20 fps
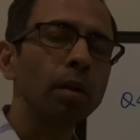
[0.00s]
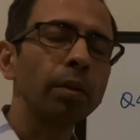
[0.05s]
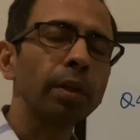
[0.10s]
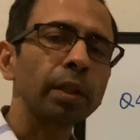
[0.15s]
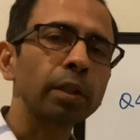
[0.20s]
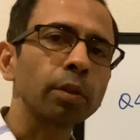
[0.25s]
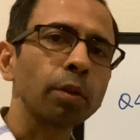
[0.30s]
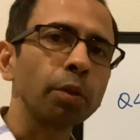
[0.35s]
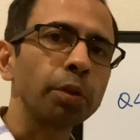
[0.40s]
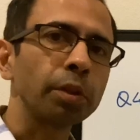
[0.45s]

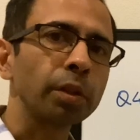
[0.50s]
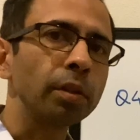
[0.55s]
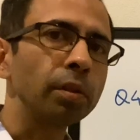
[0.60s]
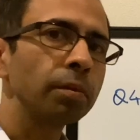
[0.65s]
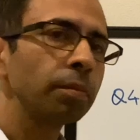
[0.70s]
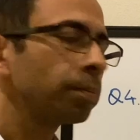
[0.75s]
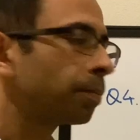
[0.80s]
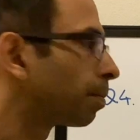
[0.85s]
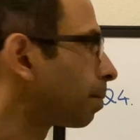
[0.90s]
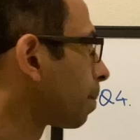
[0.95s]
Next question.
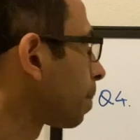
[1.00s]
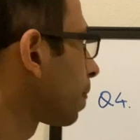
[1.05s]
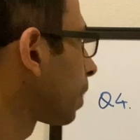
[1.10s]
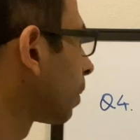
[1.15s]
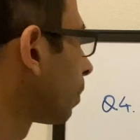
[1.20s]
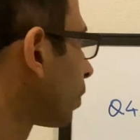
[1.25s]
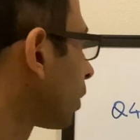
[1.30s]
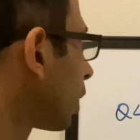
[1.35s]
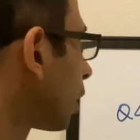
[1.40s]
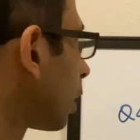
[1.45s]

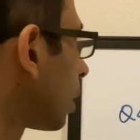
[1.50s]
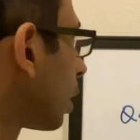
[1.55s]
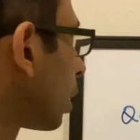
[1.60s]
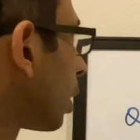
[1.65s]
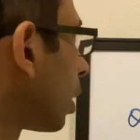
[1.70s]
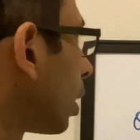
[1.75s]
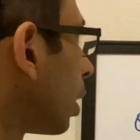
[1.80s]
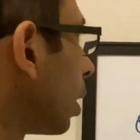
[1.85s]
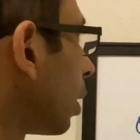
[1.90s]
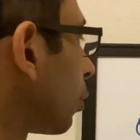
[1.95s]

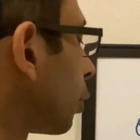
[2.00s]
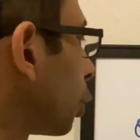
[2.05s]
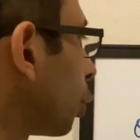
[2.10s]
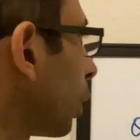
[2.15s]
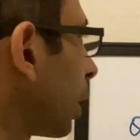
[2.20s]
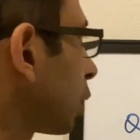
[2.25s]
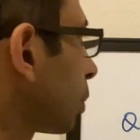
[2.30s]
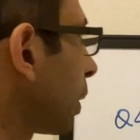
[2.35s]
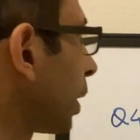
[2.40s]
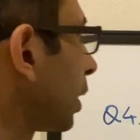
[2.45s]
If
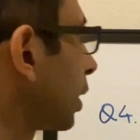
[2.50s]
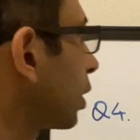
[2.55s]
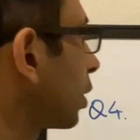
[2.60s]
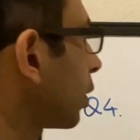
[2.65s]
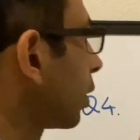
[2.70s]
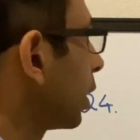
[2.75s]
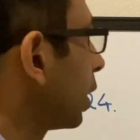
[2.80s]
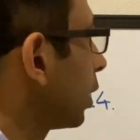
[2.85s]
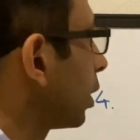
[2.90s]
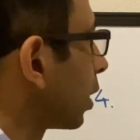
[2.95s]
2x minus
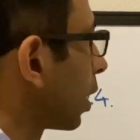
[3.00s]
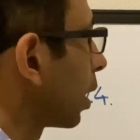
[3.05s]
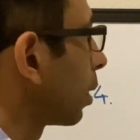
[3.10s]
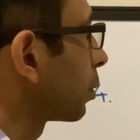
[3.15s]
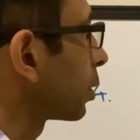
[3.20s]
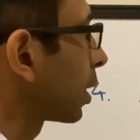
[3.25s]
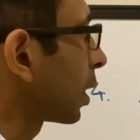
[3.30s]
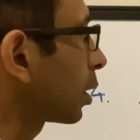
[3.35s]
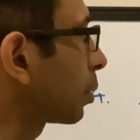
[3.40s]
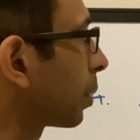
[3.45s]
3 times
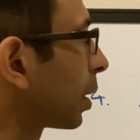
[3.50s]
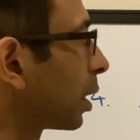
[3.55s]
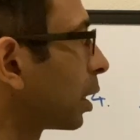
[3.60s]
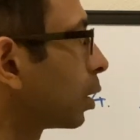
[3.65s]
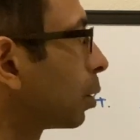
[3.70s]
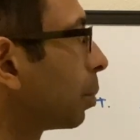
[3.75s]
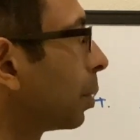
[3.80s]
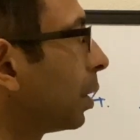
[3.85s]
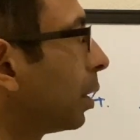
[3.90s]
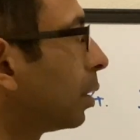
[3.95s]
x minus
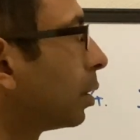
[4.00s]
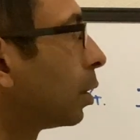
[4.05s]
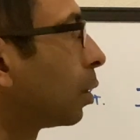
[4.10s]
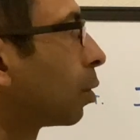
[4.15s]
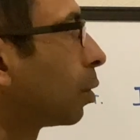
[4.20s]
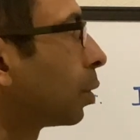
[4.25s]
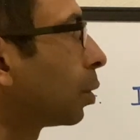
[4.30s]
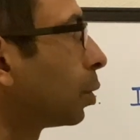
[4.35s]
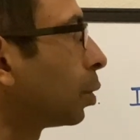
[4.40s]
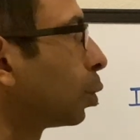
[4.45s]
p is equal
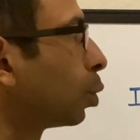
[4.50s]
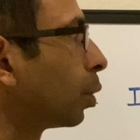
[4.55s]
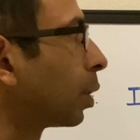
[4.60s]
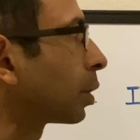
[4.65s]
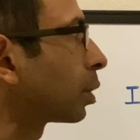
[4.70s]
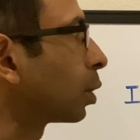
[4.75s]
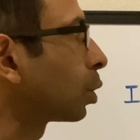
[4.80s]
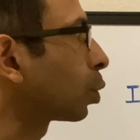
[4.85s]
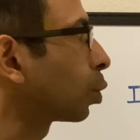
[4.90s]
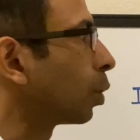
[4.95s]
to
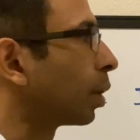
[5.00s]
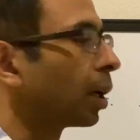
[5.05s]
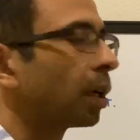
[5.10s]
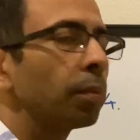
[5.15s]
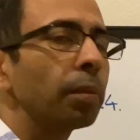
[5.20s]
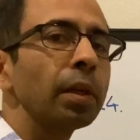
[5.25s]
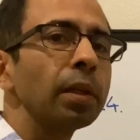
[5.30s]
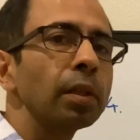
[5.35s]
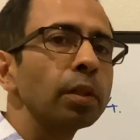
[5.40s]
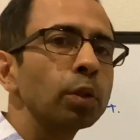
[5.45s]
2x square
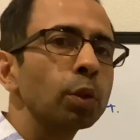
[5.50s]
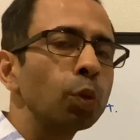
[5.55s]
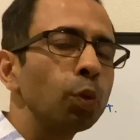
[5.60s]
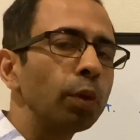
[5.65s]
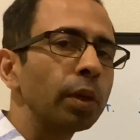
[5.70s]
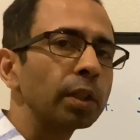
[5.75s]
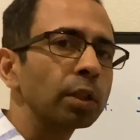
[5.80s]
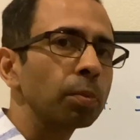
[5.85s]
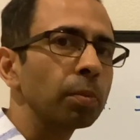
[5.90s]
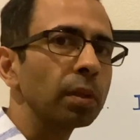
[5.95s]
minus
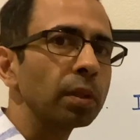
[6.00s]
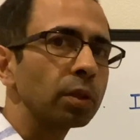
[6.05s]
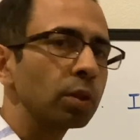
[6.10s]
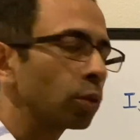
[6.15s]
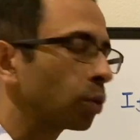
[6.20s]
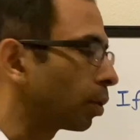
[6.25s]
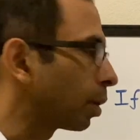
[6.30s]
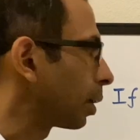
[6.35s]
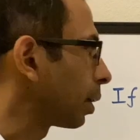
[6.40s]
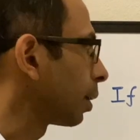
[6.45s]
qx plus
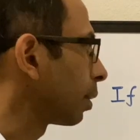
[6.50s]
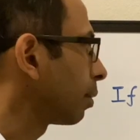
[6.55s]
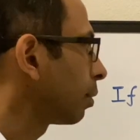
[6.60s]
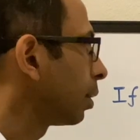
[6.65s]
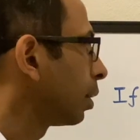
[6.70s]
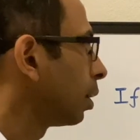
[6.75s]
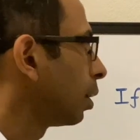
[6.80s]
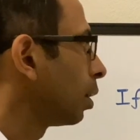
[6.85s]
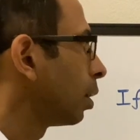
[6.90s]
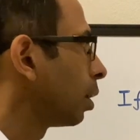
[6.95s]
12,
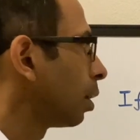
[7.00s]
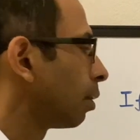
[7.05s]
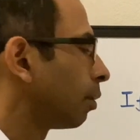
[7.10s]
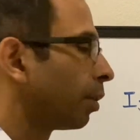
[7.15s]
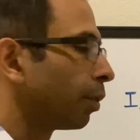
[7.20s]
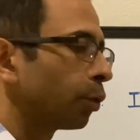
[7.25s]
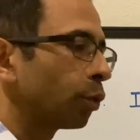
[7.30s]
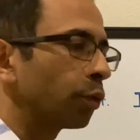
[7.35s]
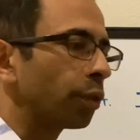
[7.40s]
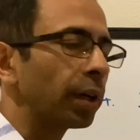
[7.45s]
you
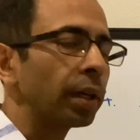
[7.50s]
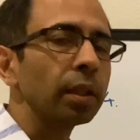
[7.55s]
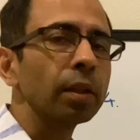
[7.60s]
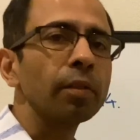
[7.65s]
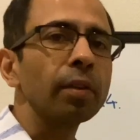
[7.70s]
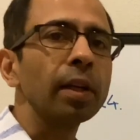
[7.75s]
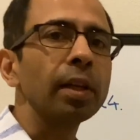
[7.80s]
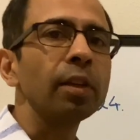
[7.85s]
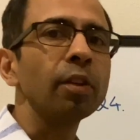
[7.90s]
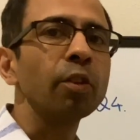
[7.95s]
have to find the
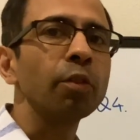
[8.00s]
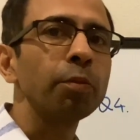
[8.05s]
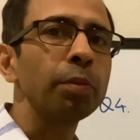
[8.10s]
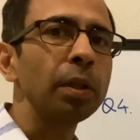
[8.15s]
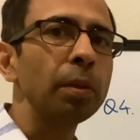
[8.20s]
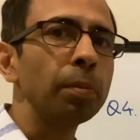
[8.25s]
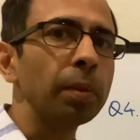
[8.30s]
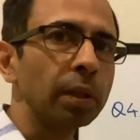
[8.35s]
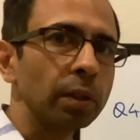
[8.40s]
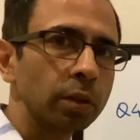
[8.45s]
value of p
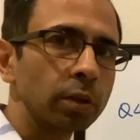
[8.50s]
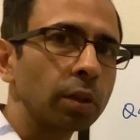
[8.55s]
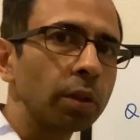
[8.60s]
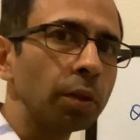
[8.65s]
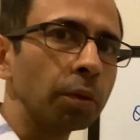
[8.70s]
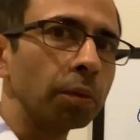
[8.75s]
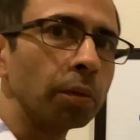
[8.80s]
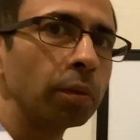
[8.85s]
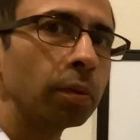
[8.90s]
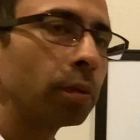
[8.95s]
plus q.
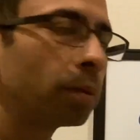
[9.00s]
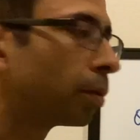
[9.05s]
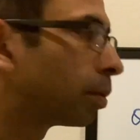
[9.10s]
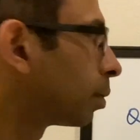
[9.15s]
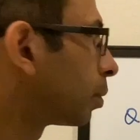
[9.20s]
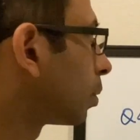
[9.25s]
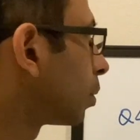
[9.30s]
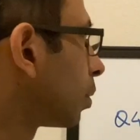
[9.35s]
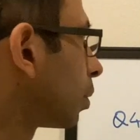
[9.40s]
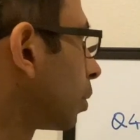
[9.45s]

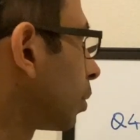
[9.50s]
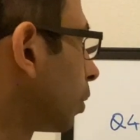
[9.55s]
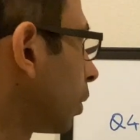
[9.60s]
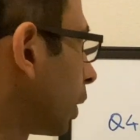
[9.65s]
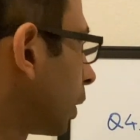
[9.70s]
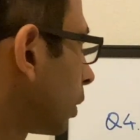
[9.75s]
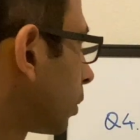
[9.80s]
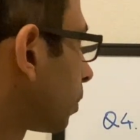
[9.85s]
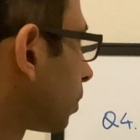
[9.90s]
Right?